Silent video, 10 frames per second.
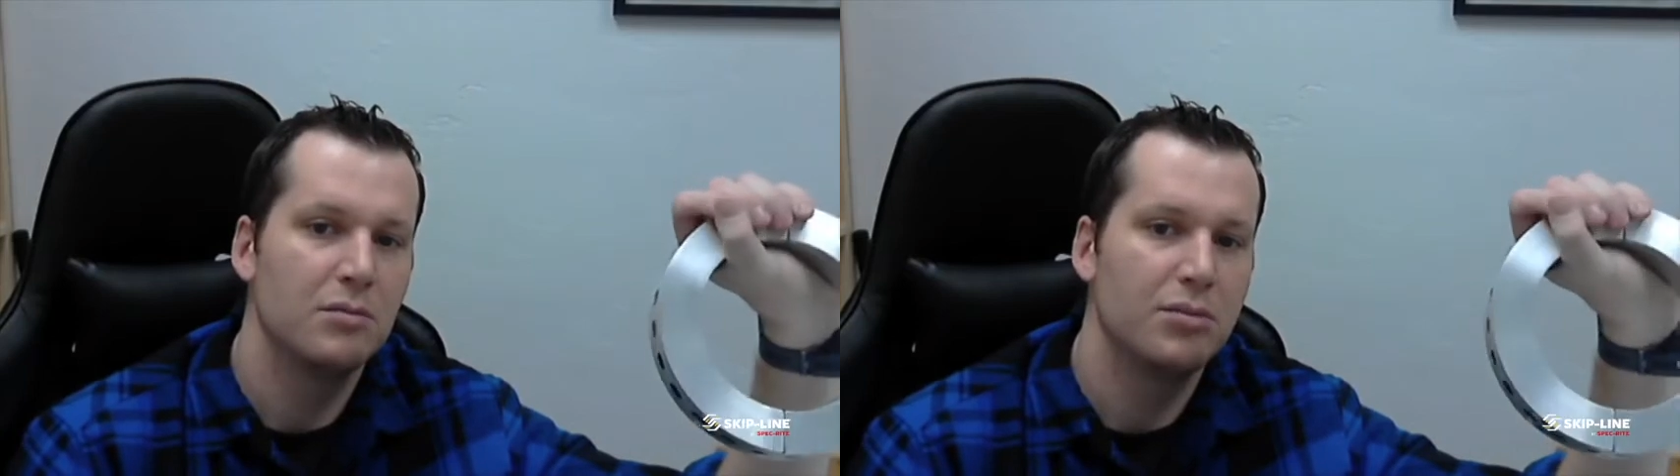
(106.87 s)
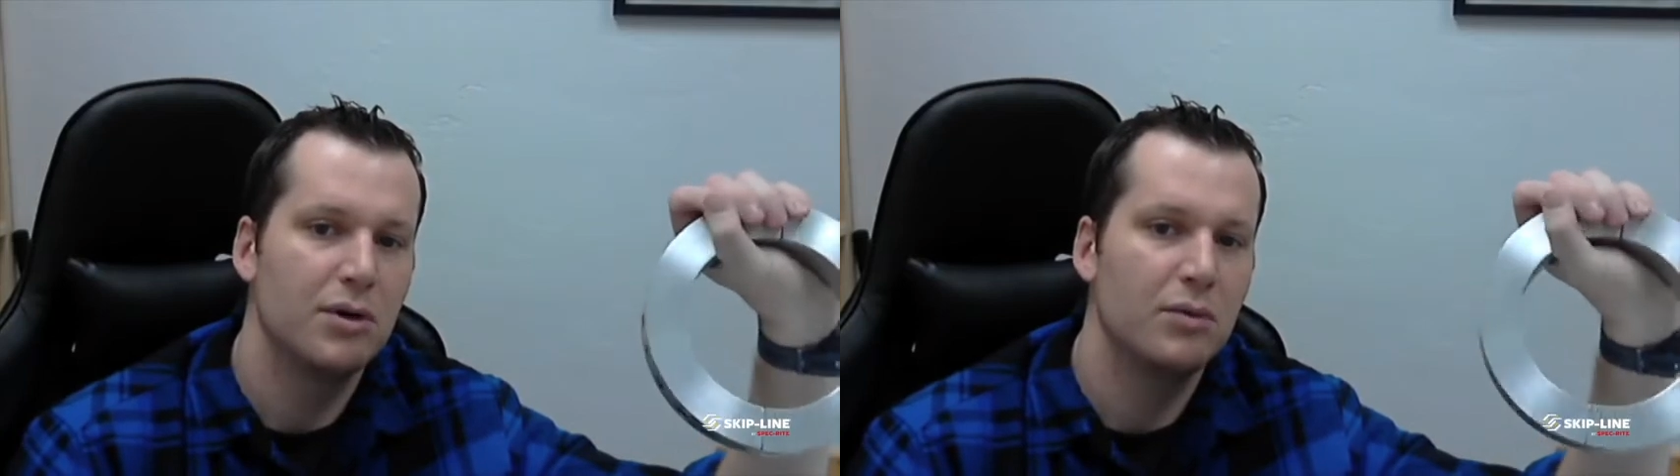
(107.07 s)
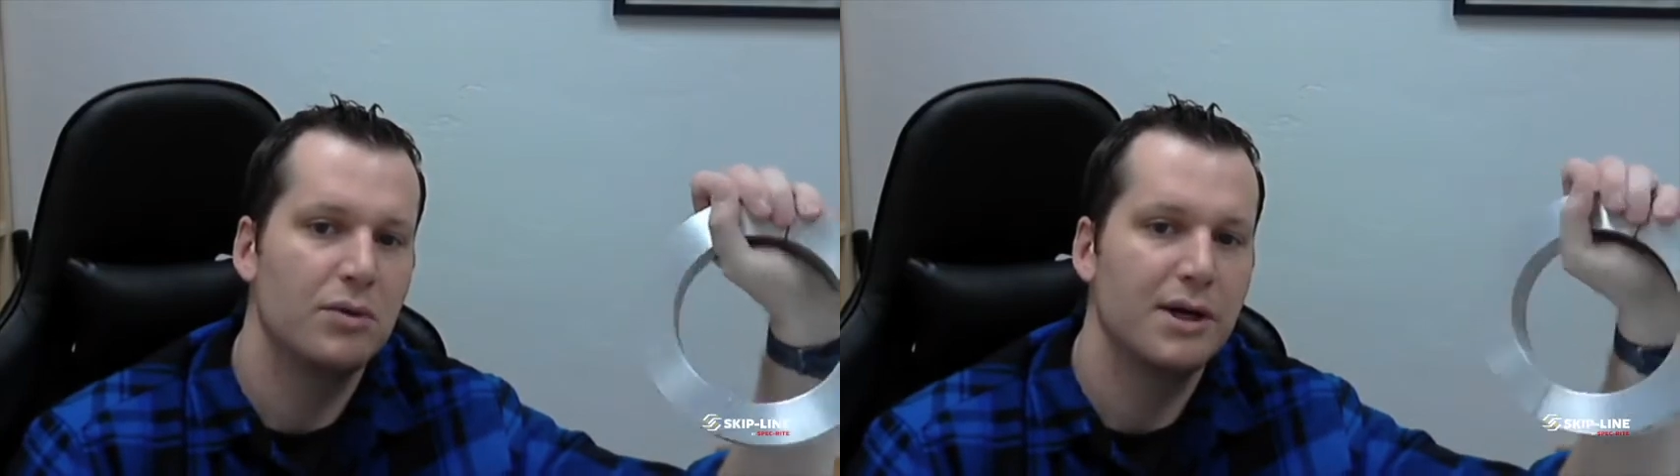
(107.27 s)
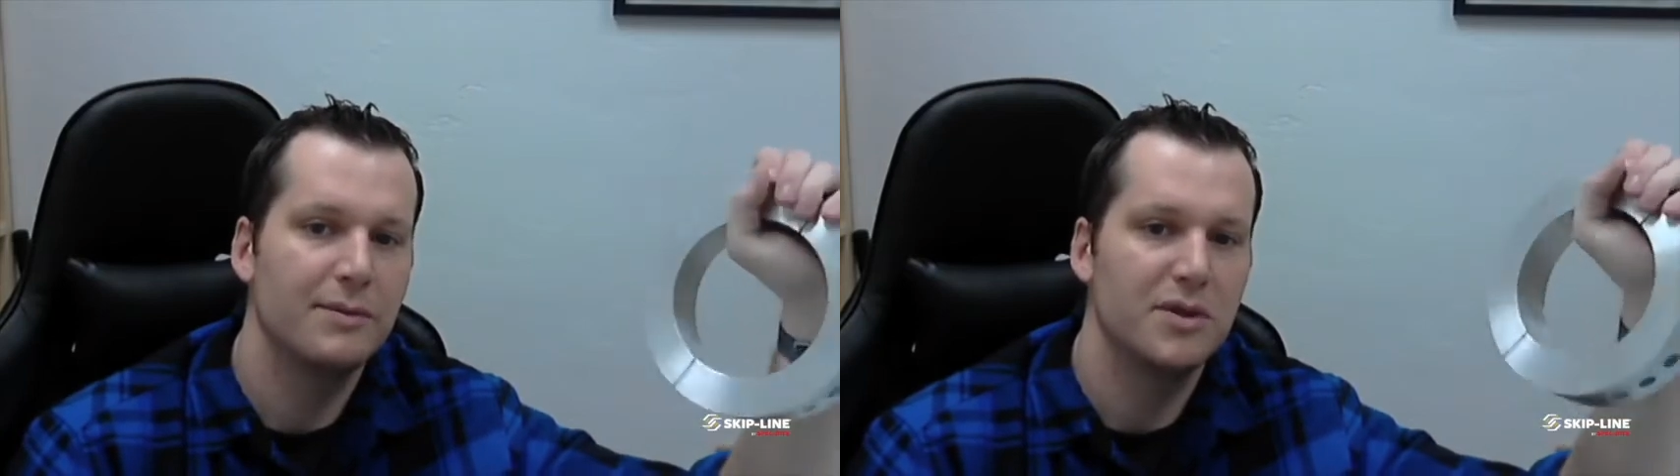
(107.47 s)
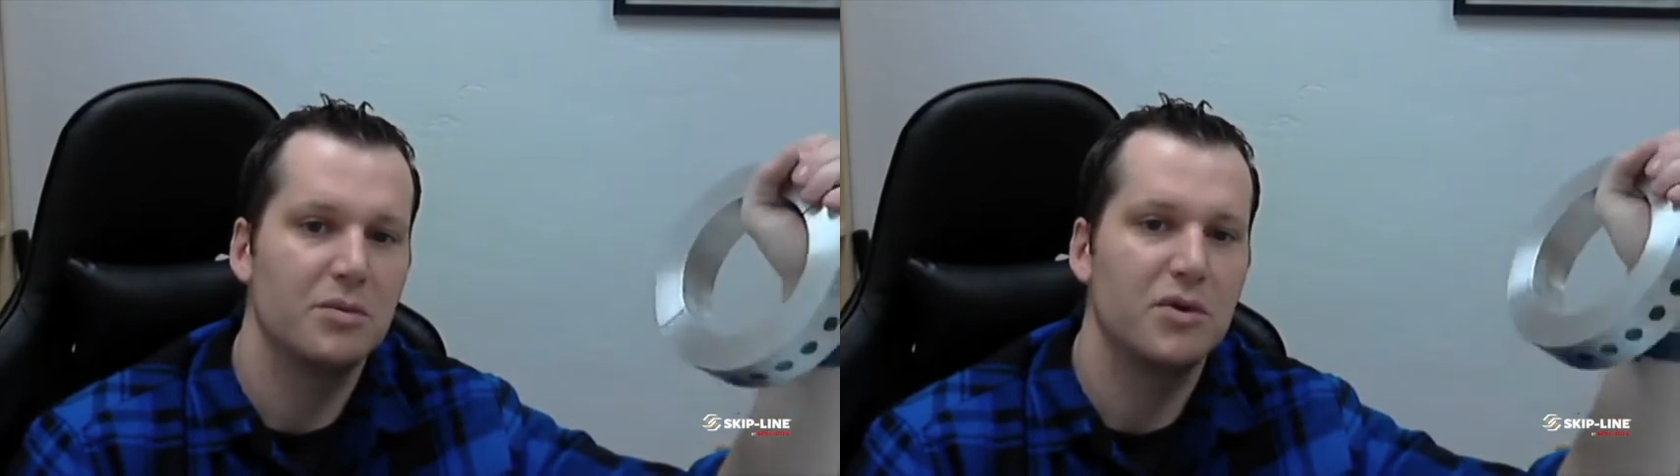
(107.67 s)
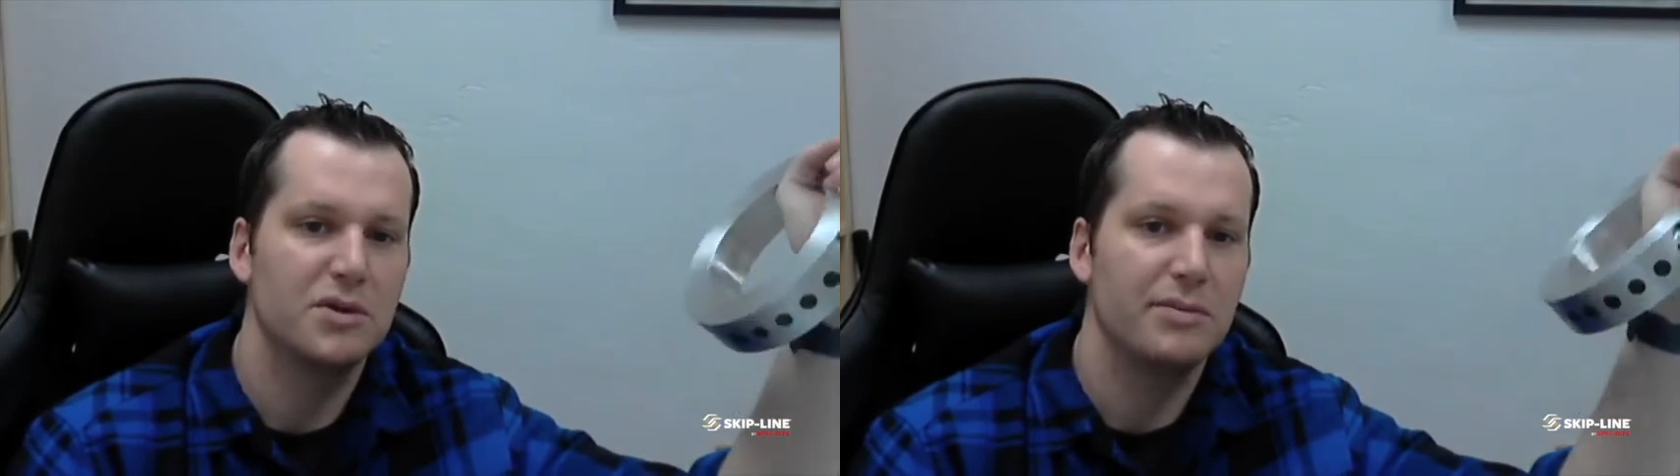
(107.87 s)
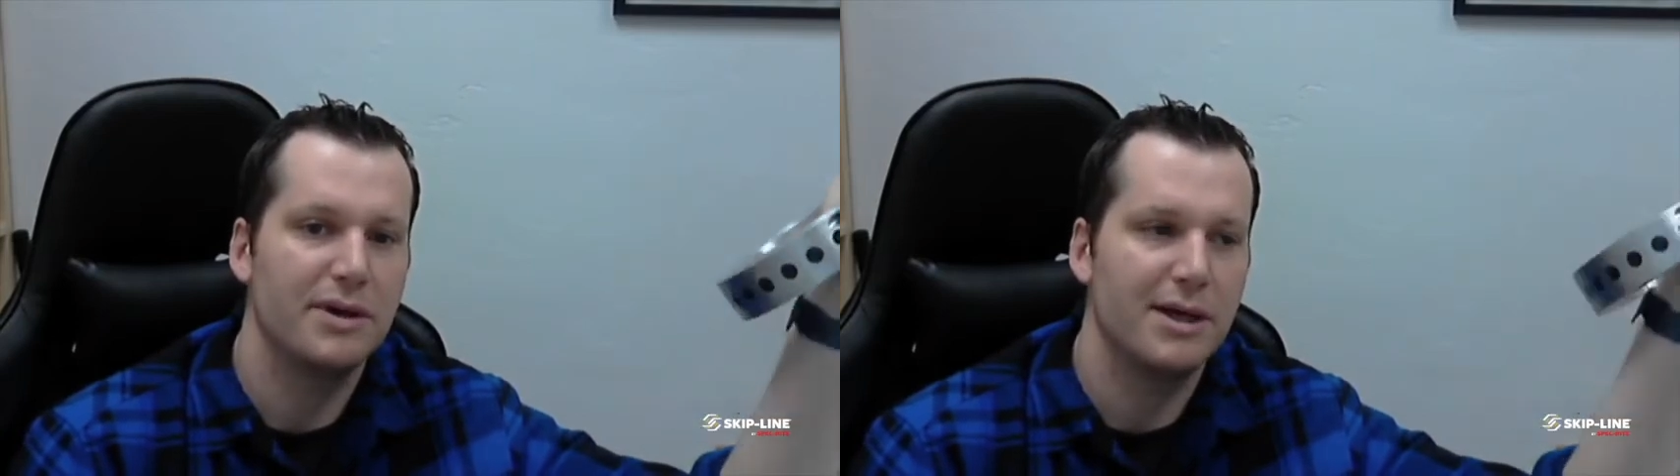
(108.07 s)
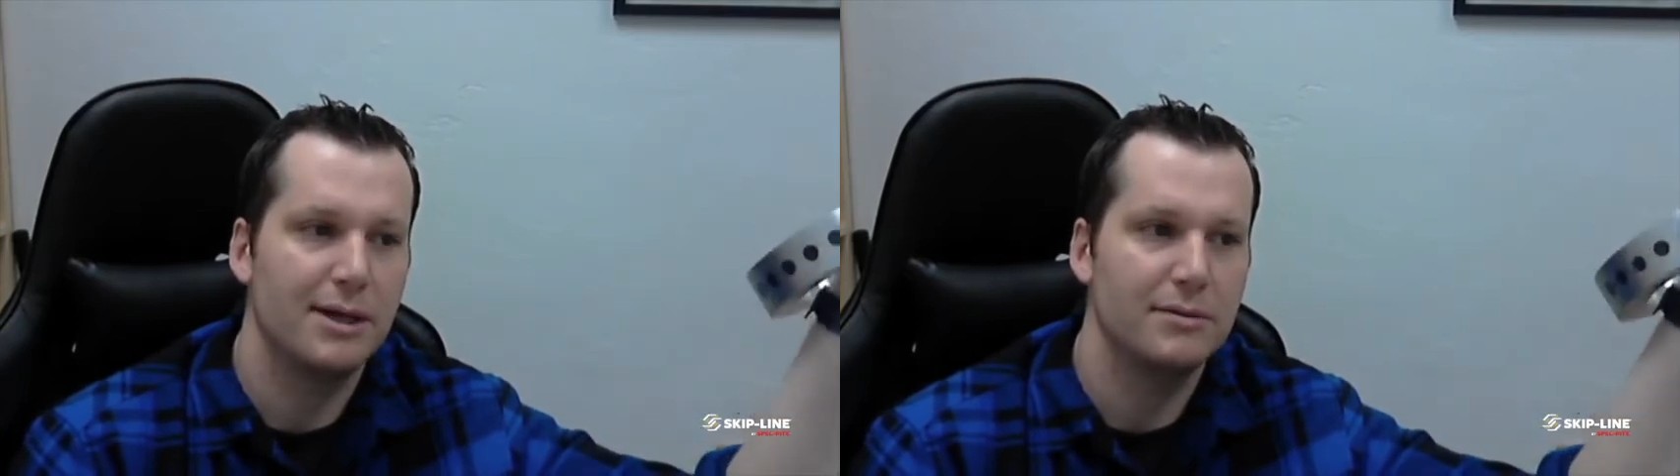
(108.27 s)
but we're able to multiply
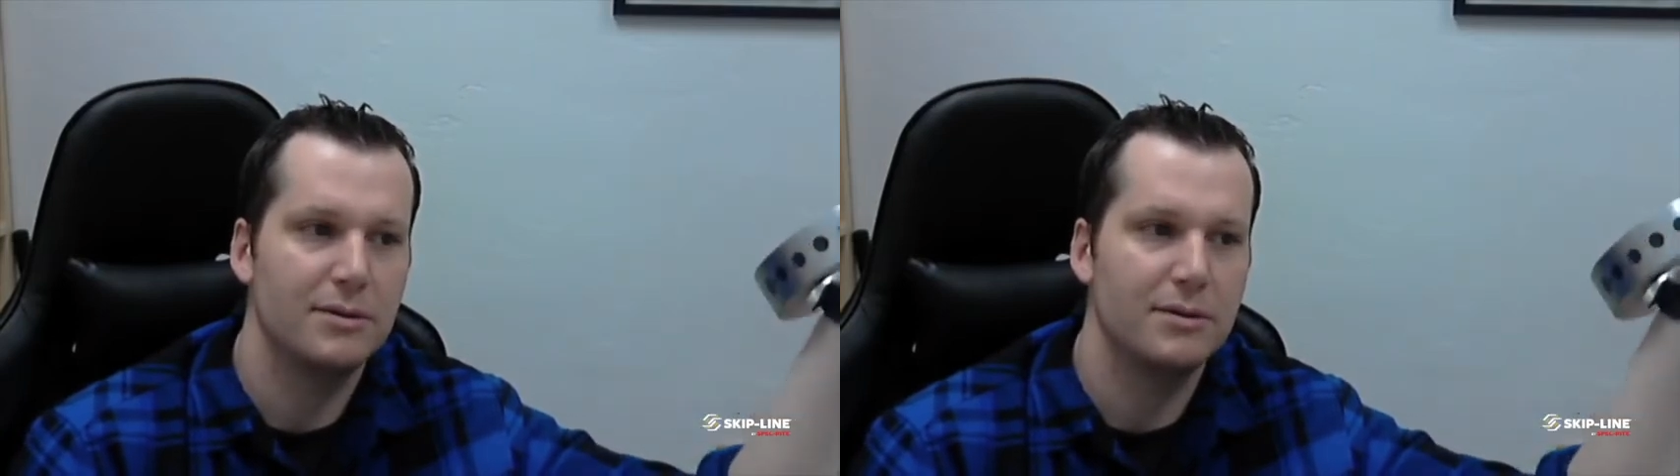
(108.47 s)
that